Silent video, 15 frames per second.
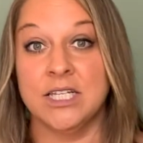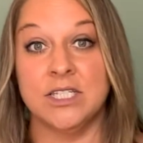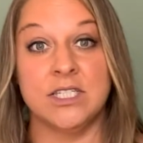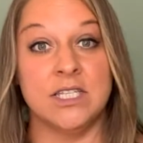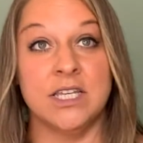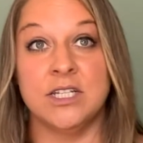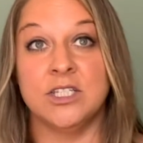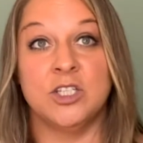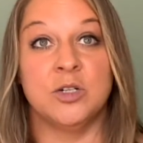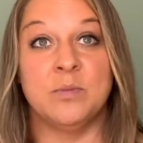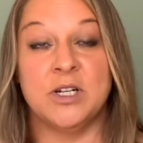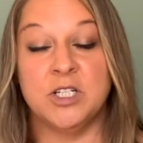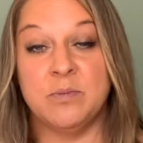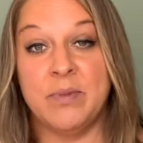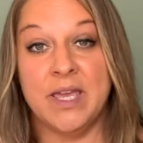in so
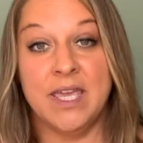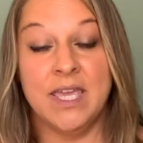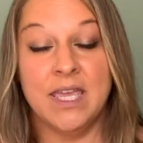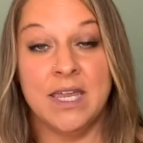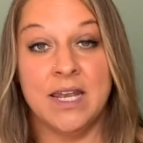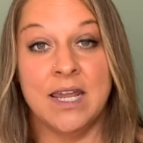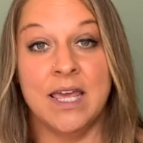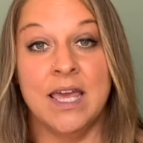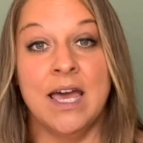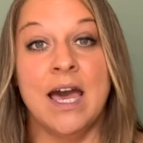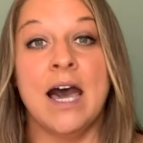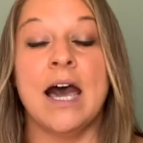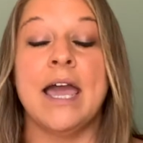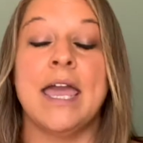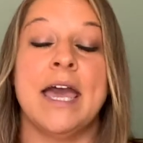much pain,
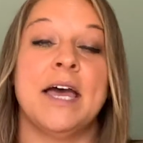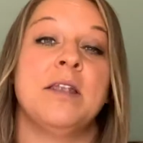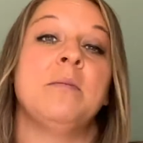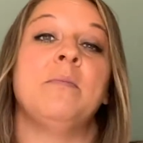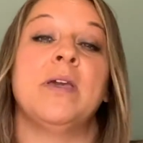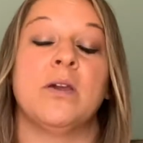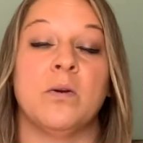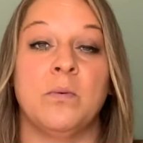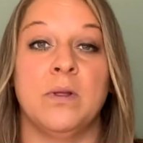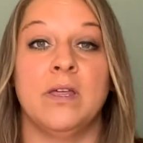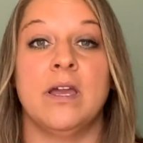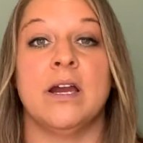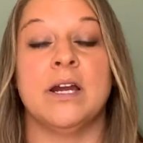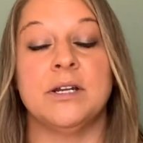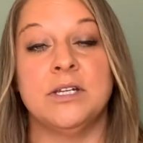I had to make a really
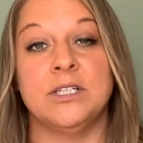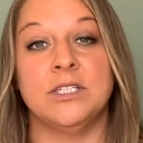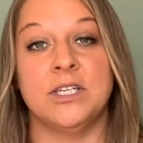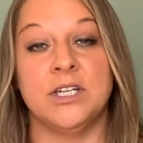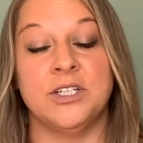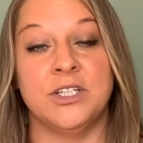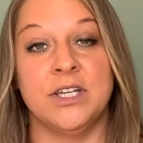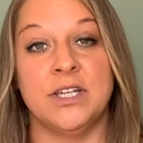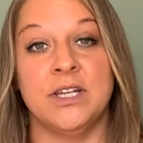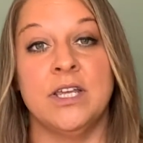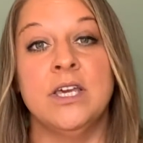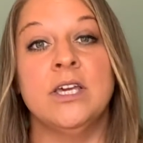hard decision